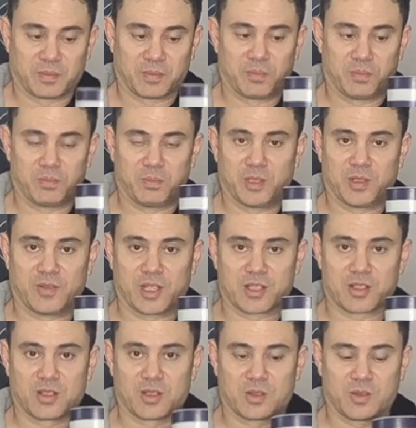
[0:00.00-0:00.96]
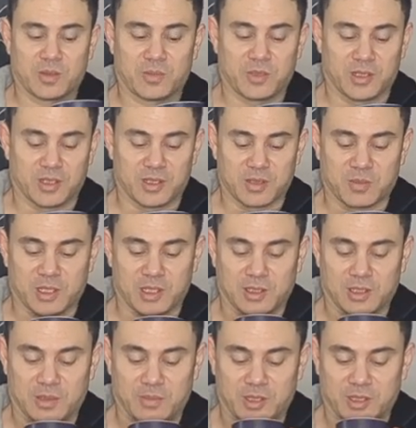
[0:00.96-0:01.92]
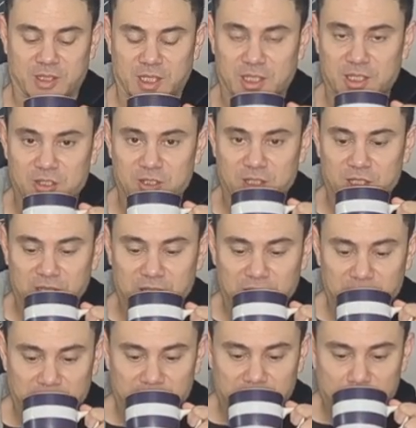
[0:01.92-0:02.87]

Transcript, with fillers: bit of extra equipment is my lemon and honey drink here.